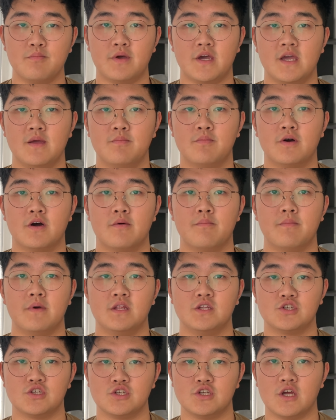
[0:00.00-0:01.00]
paper
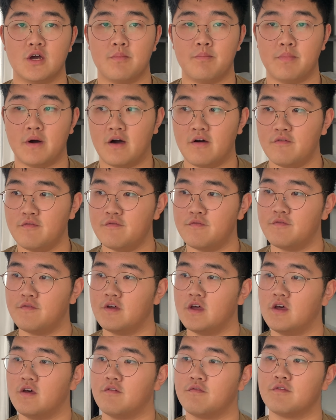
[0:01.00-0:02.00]
mentioned above
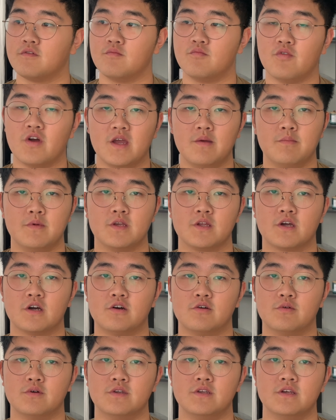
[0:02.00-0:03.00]
from Raymond
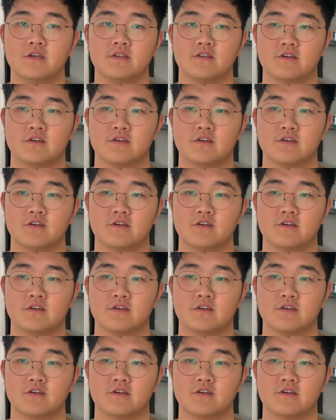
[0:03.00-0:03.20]
Cohen and